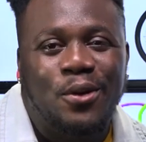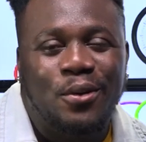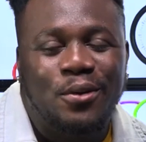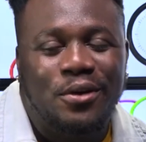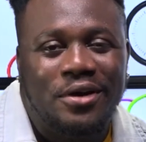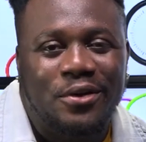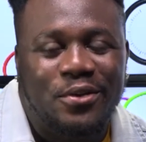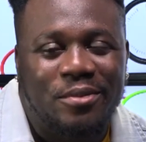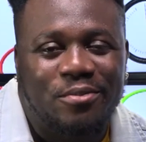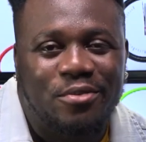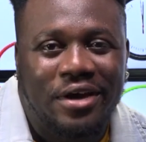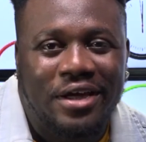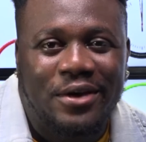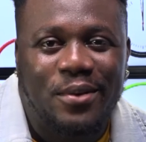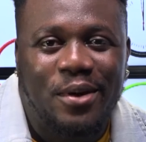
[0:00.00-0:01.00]
talk. Got a quick
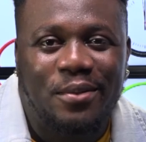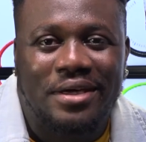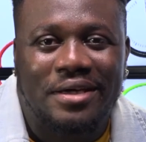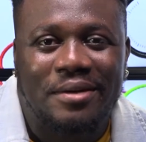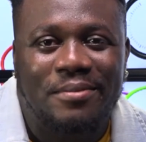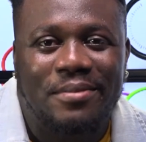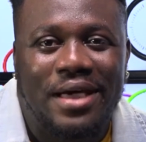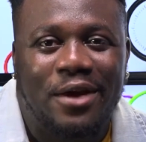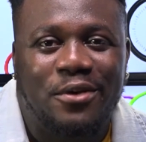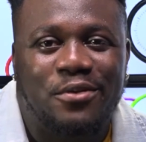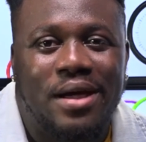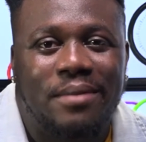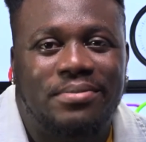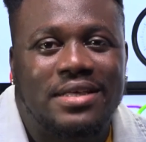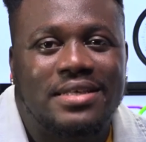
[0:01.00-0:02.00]
break. When we come back,
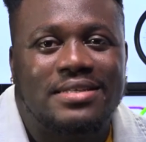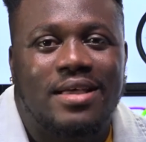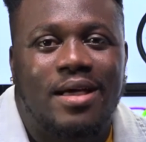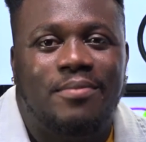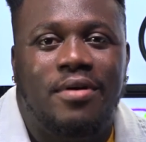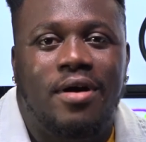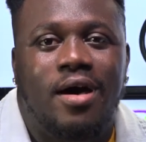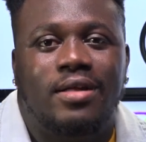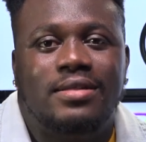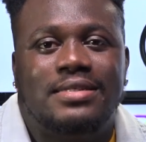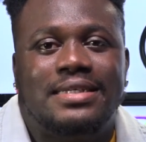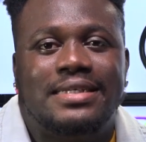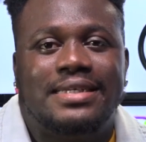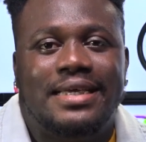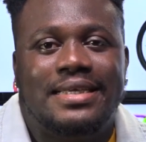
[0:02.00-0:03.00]
we'll wrap things up
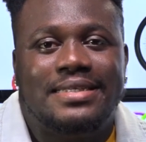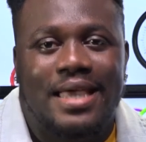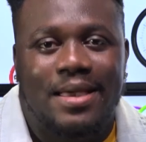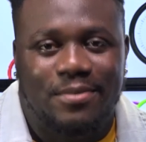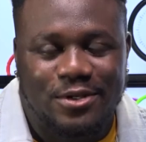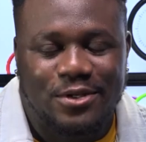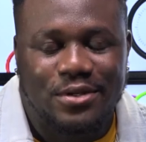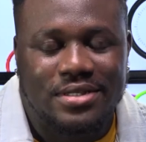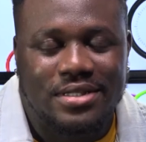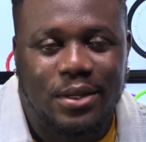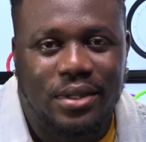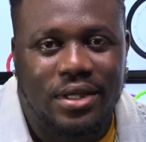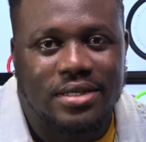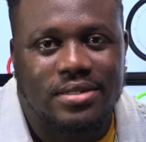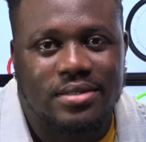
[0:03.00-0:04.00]
on today's episode.
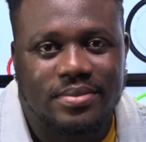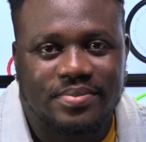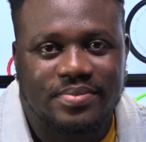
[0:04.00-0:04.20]
Stay with us.